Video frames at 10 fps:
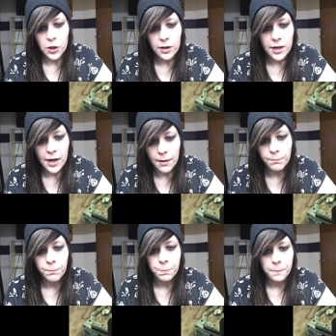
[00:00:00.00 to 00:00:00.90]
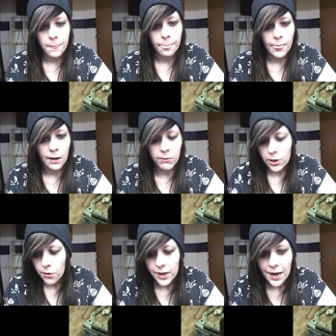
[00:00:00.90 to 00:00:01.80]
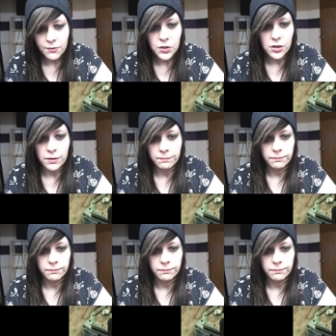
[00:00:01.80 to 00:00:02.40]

Darkham. We're going after him.